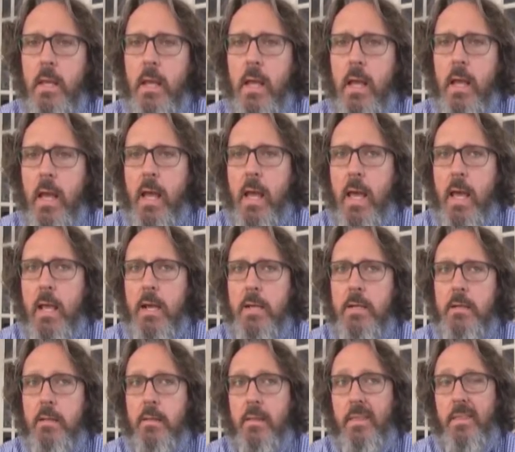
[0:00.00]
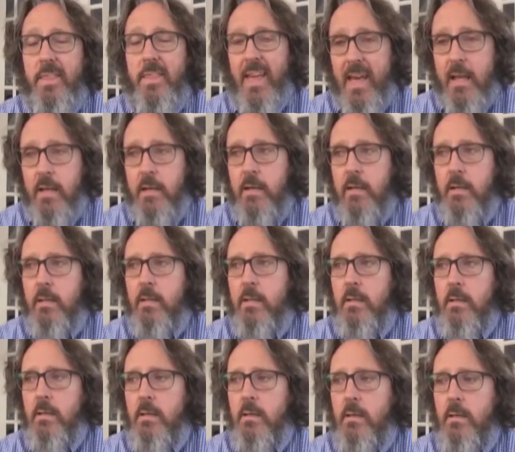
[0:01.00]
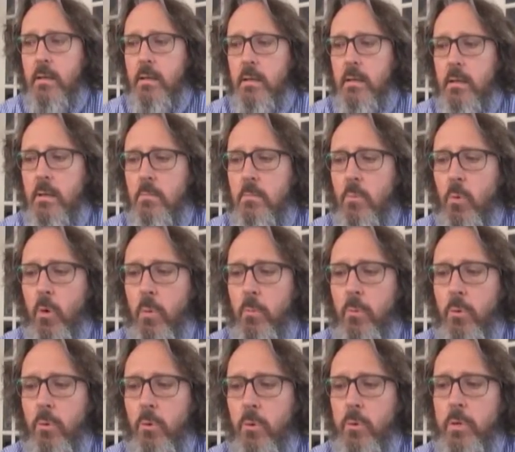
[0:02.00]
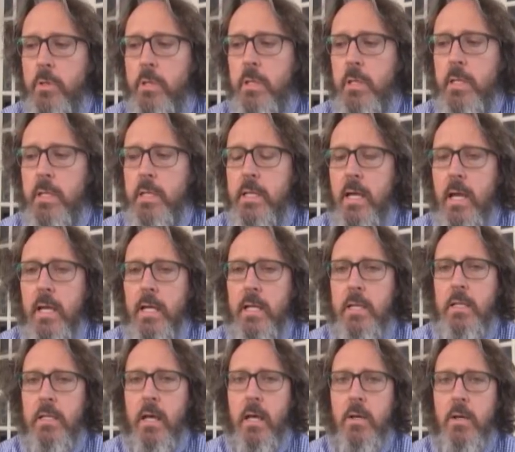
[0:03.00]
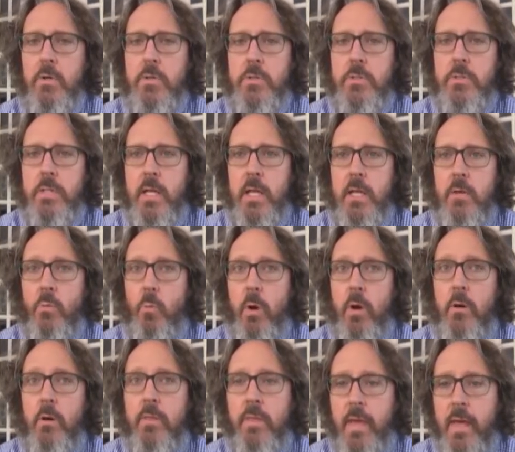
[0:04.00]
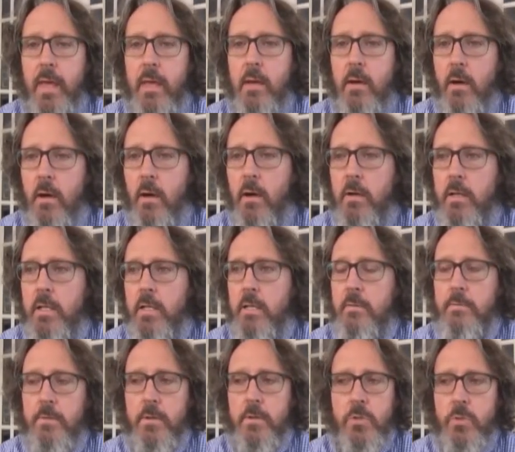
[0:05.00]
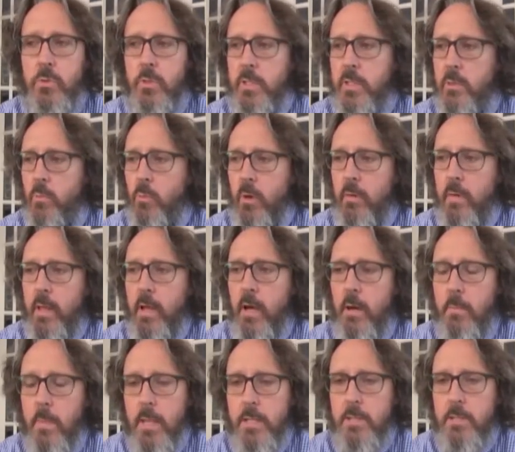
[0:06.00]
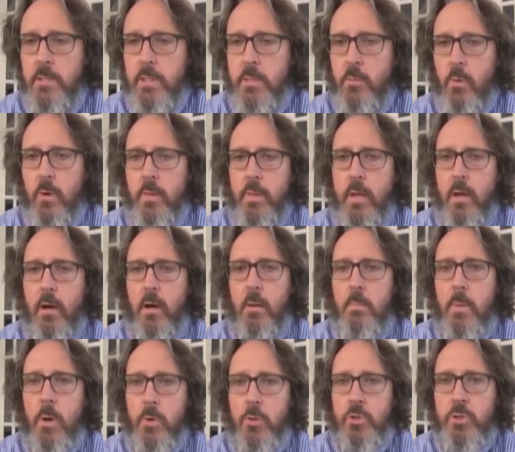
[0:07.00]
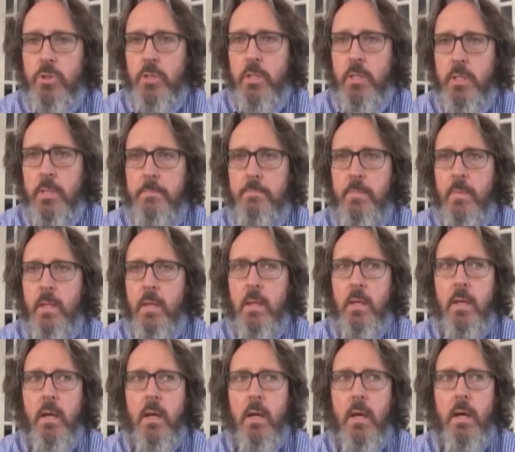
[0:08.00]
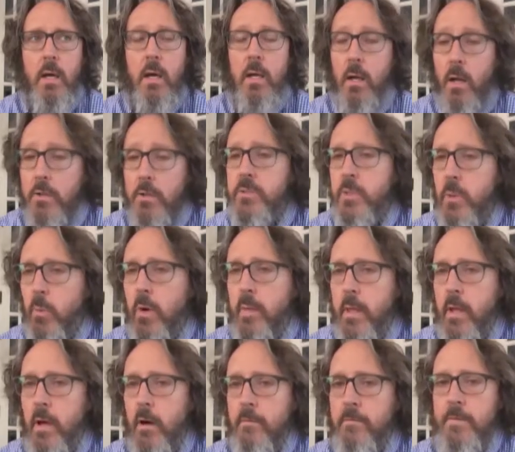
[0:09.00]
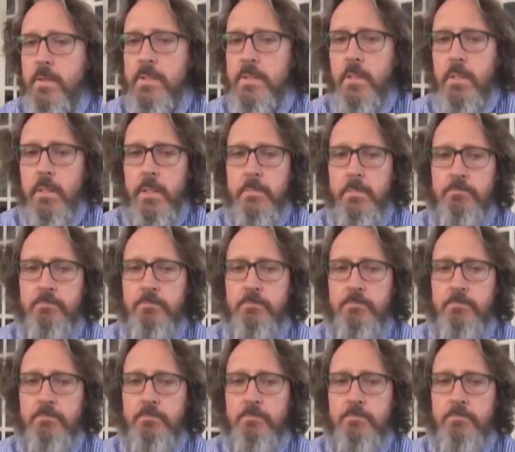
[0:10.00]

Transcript: and then more importantly, I can understand where they are individually, where they are mentally, where they are emotionally, and also where they are physically.